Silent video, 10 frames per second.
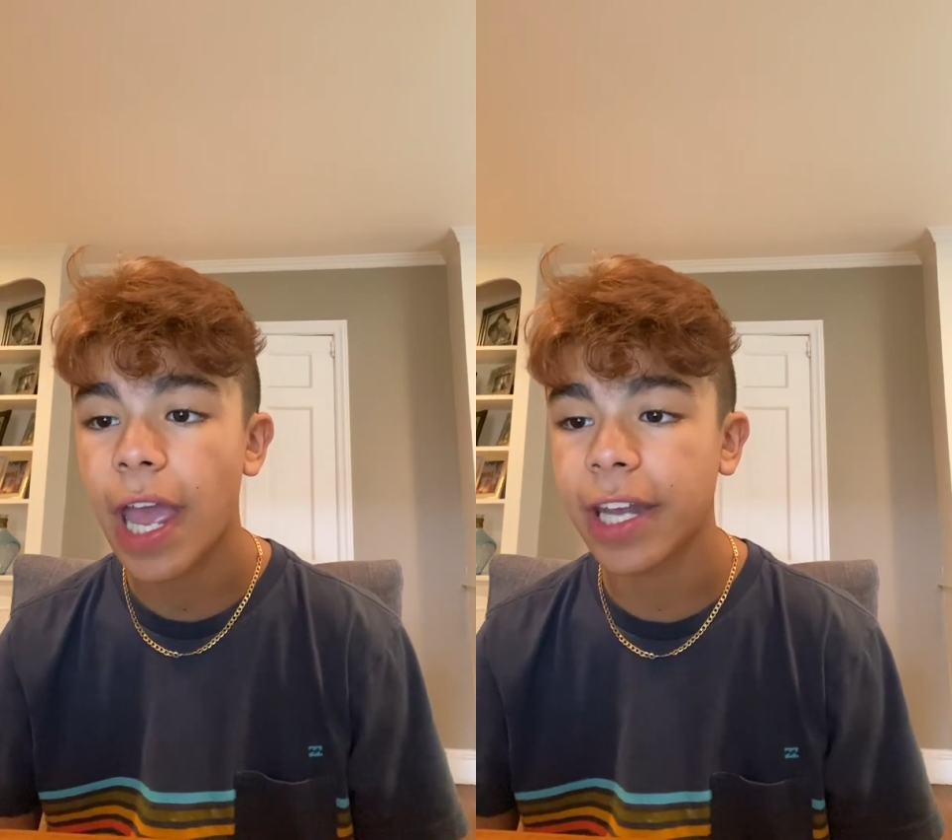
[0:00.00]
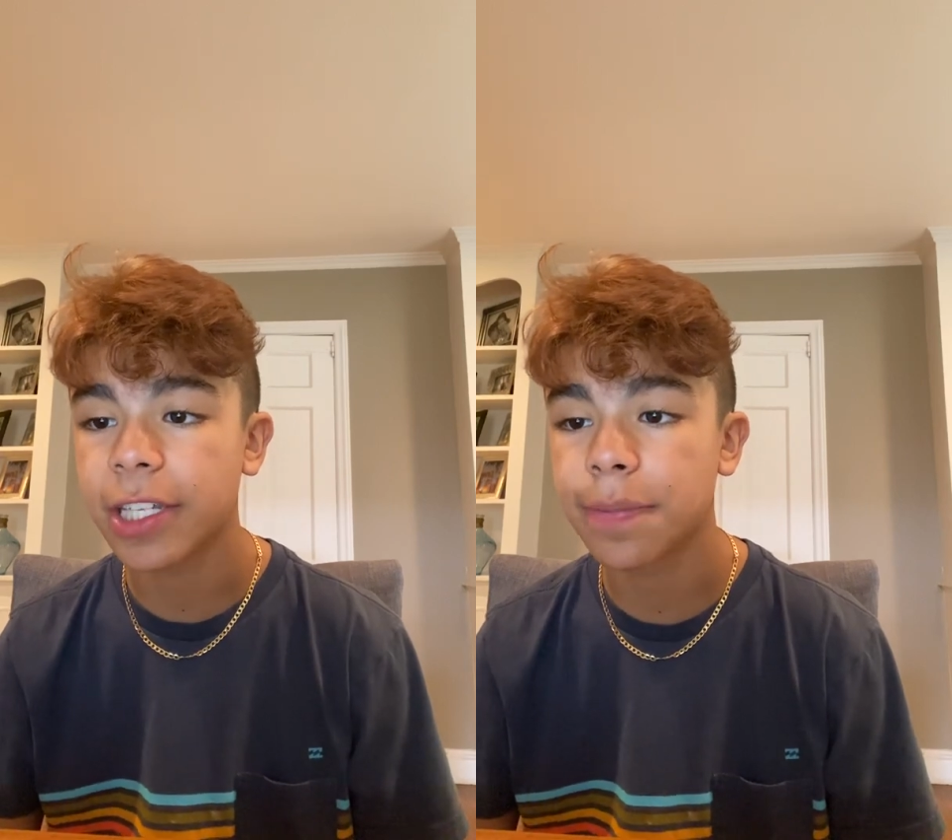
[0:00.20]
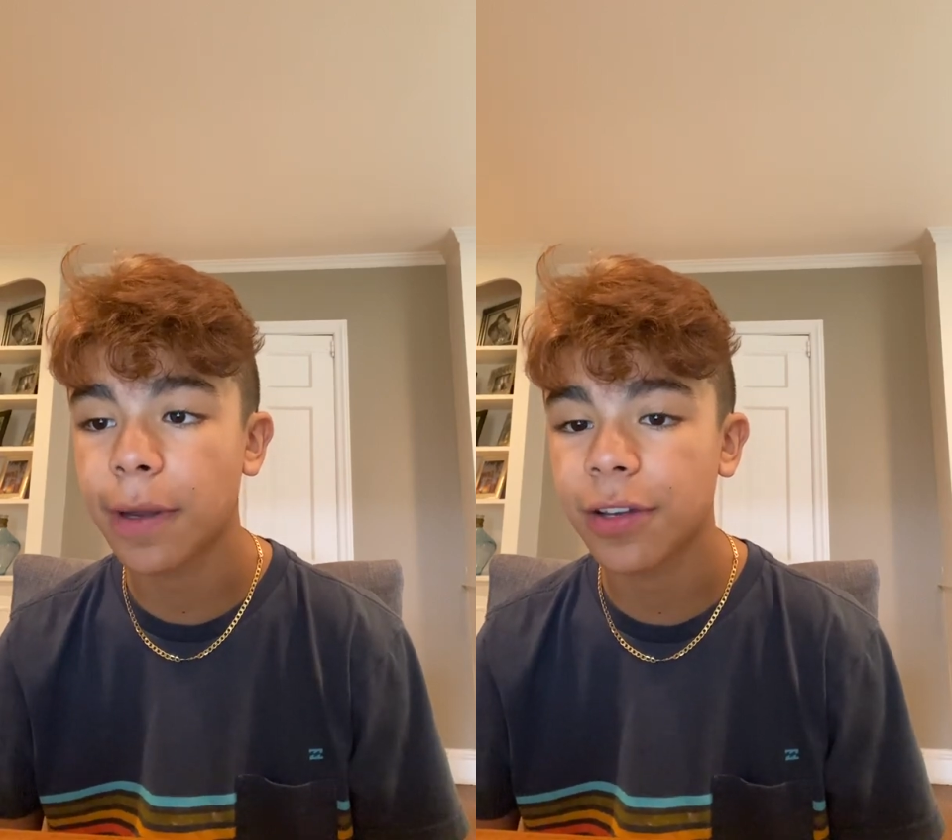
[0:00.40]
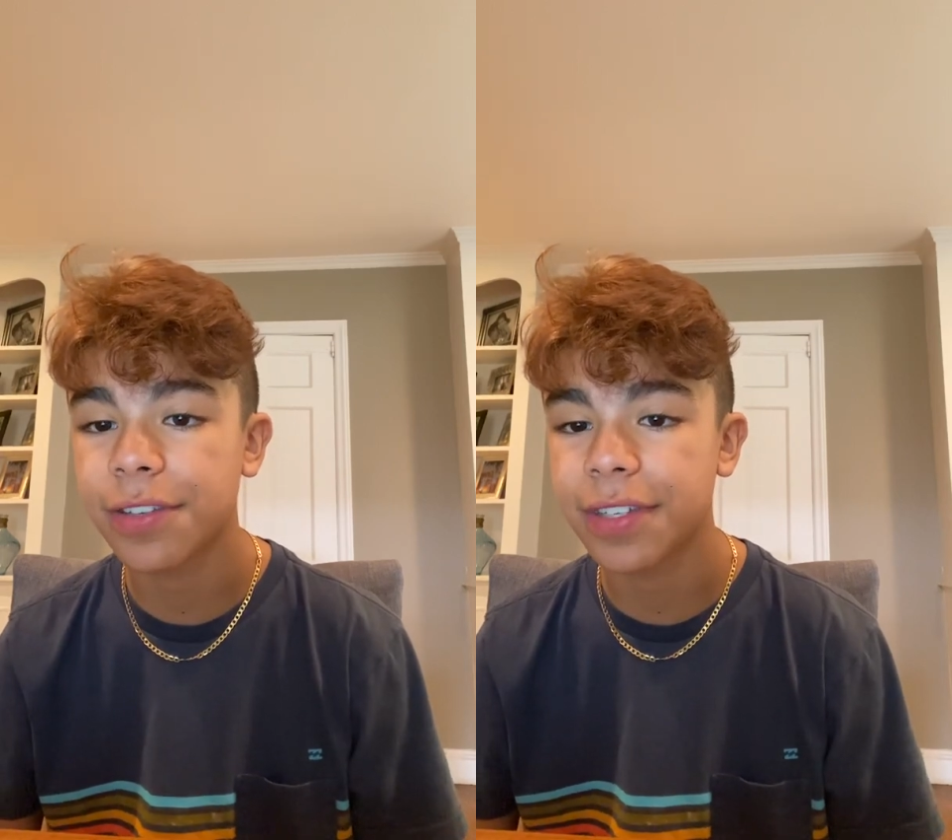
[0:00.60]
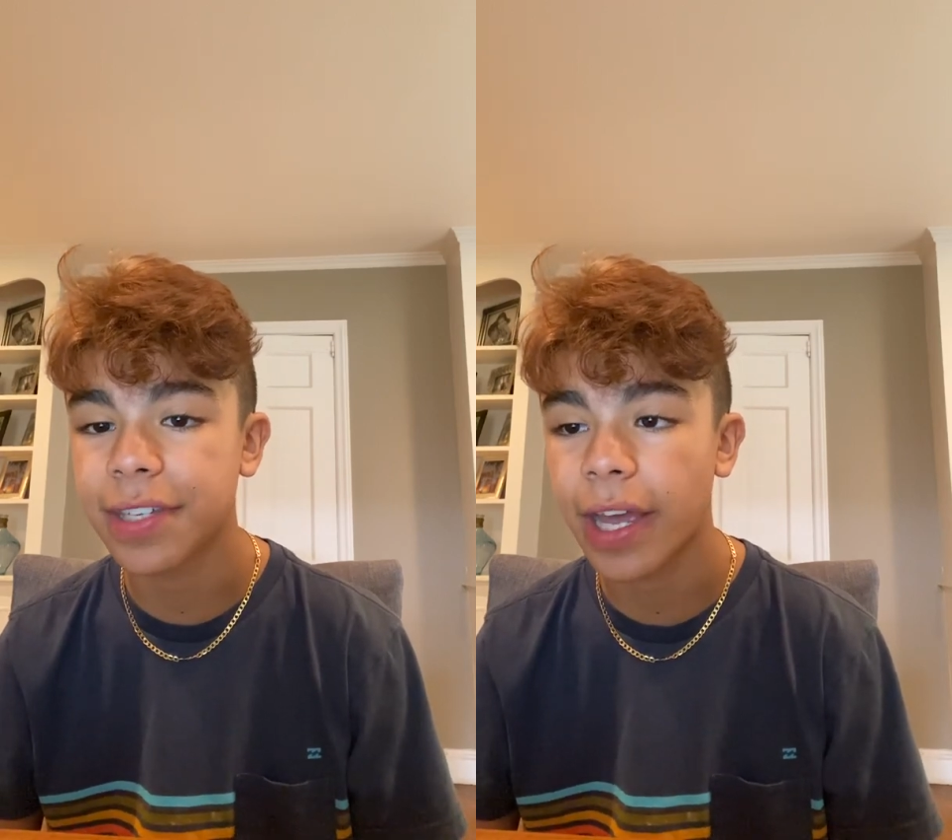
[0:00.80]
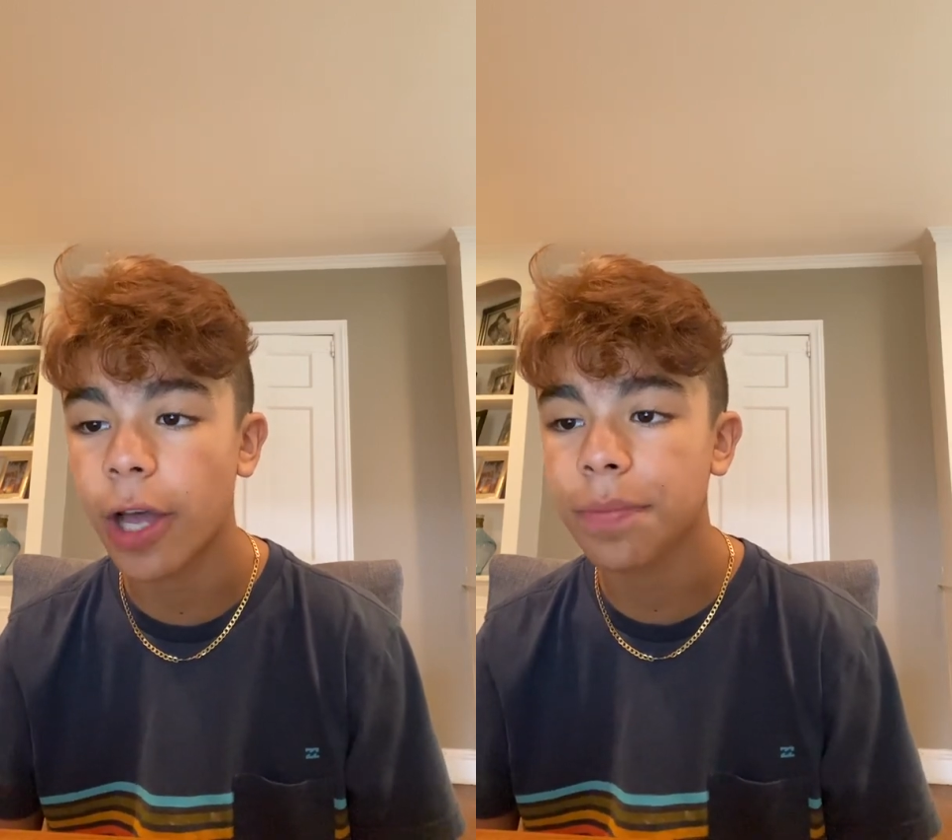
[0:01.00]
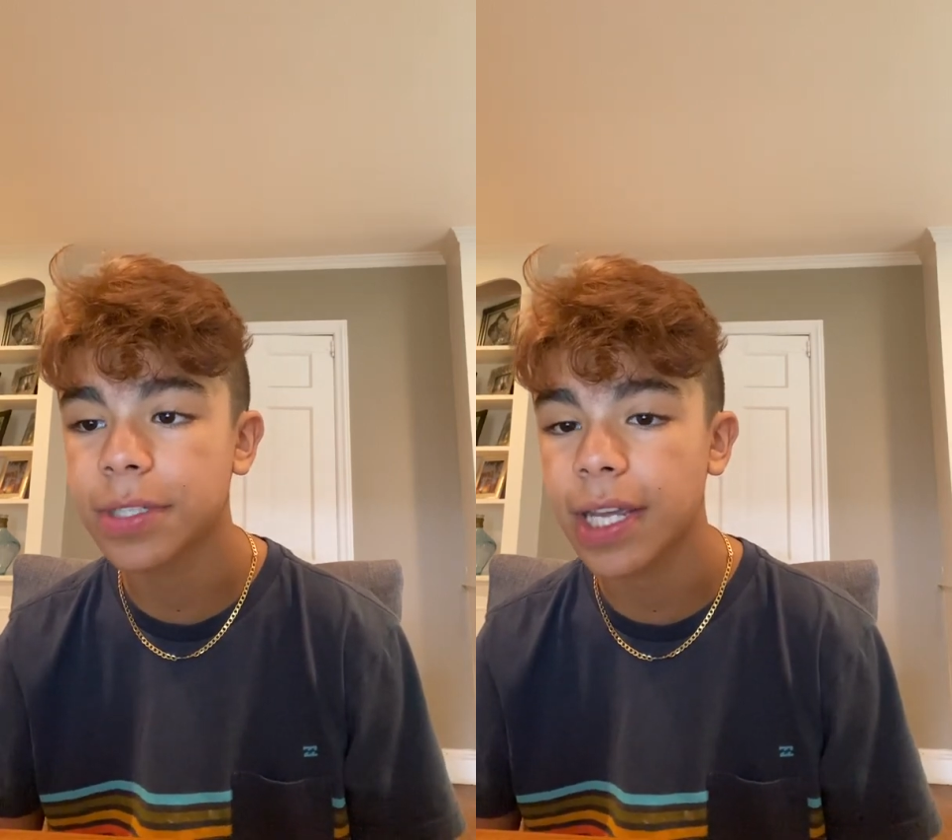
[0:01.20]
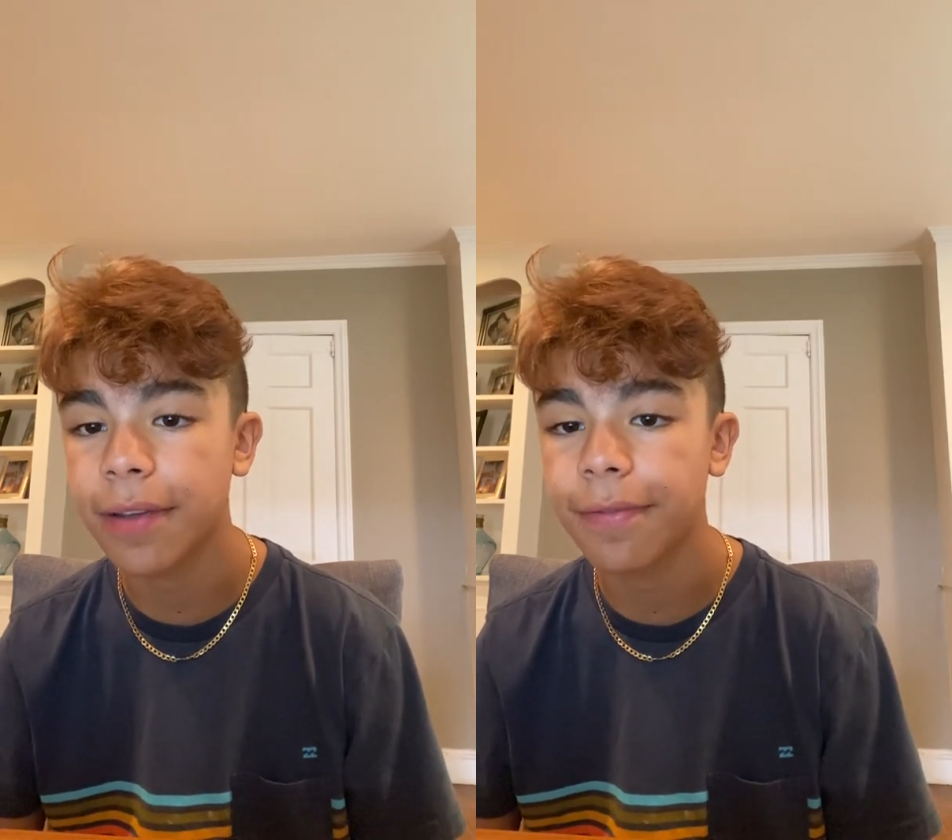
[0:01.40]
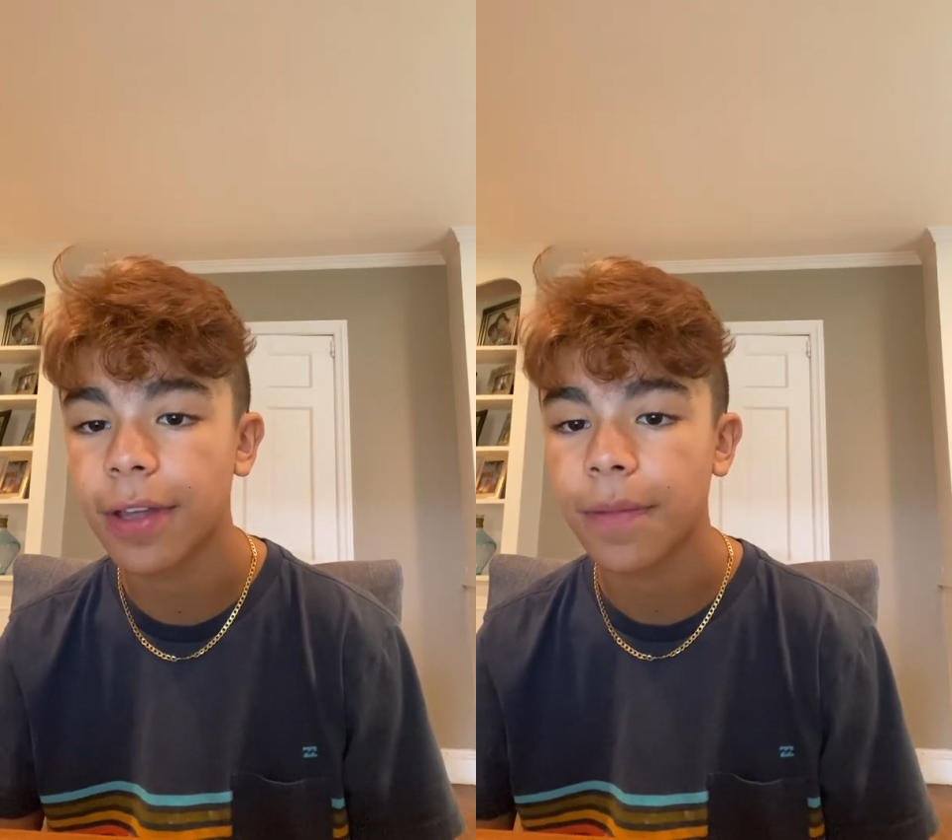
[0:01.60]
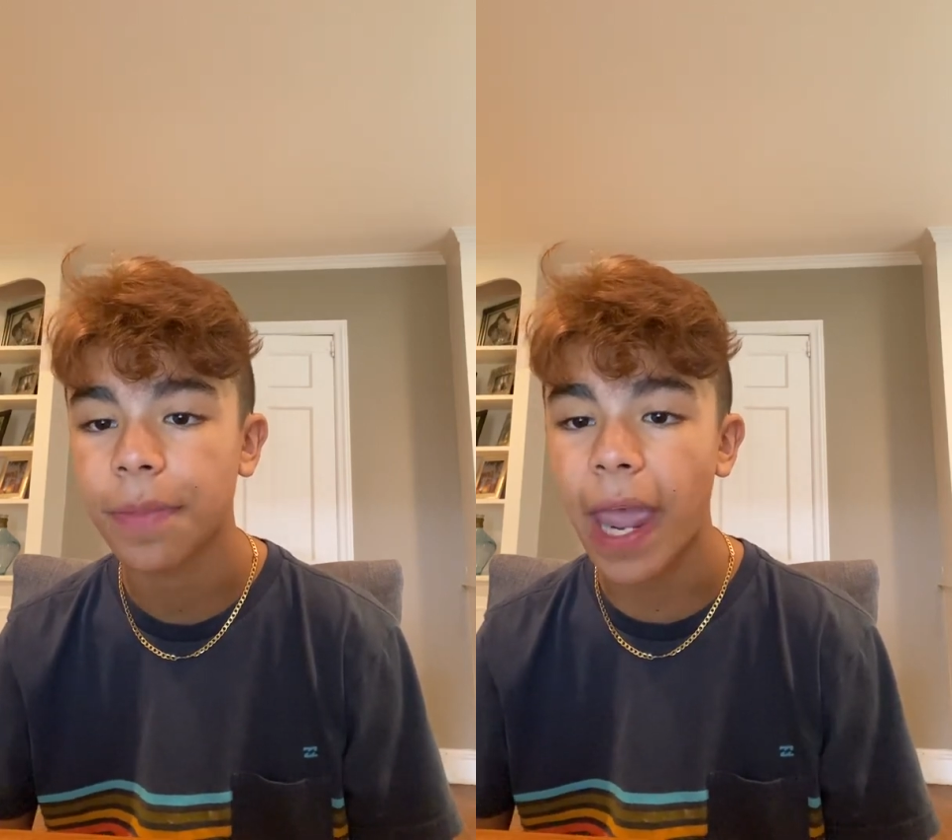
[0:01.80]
and experience to help save